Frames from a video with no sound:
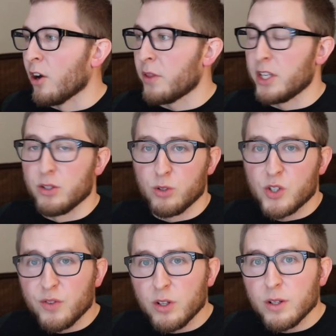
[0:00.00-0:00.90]
Are they
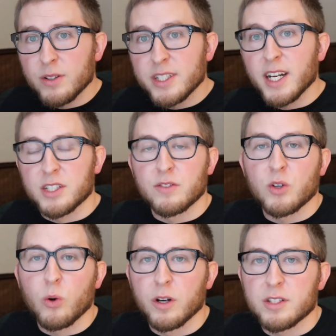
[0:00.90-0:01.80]
useful? Yes,
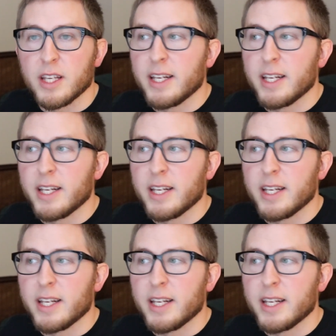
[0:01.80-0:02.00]
of course.